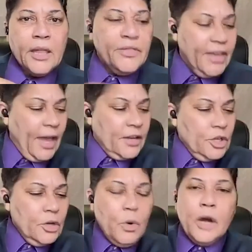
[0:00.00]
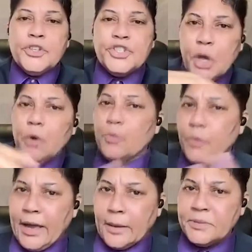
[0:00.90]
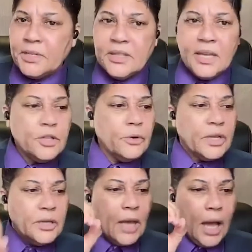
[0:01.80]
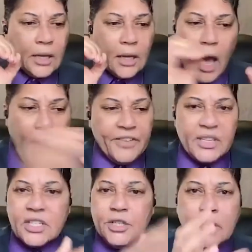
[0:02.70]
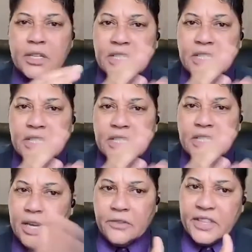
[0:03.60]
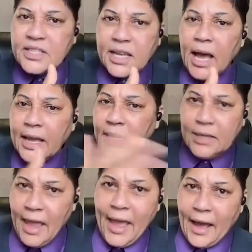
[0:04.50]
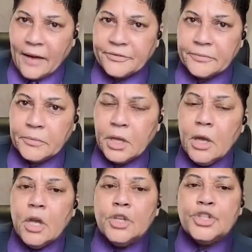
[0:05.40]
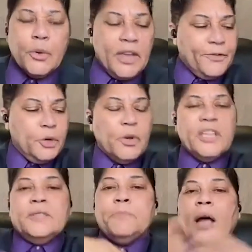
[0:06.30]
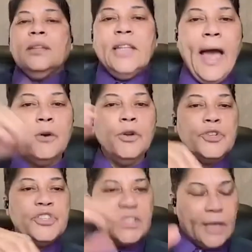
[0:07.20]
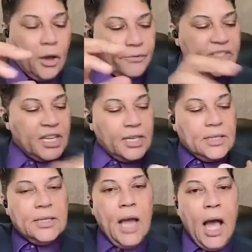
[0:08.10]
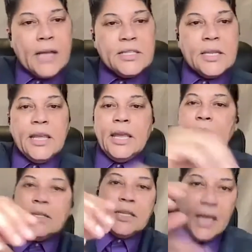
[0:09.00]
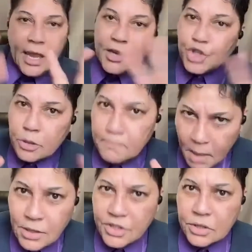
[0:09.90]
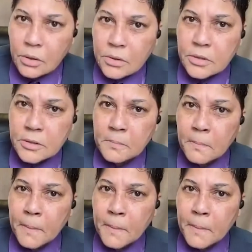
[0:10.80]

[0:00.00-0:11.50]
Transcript: that you are so ripped that you can obviously you could tear this guy in half. So if you could allow yourself to not engage your muscles,